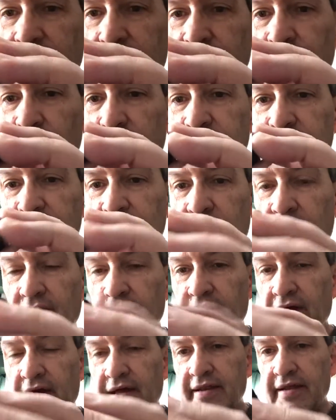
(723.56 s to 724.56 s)
what's going
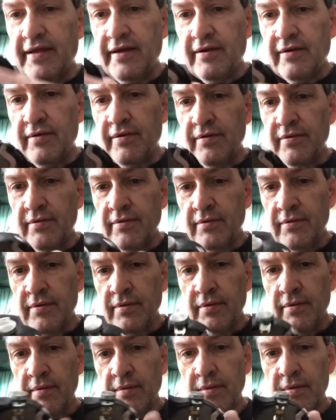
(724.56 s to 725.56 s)
on here.
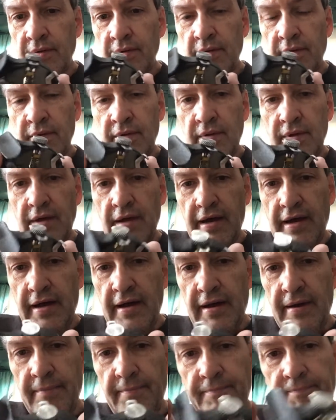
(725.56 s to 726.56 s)

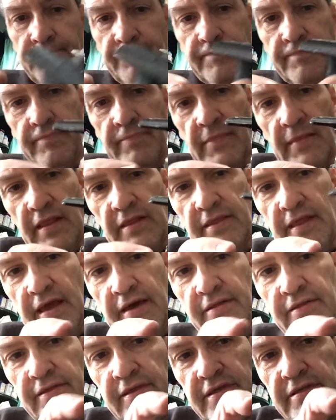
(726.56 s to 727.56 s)

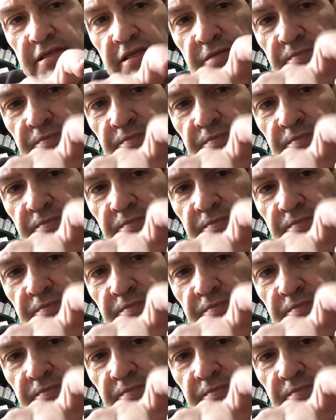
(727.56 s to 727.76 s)
Now, this is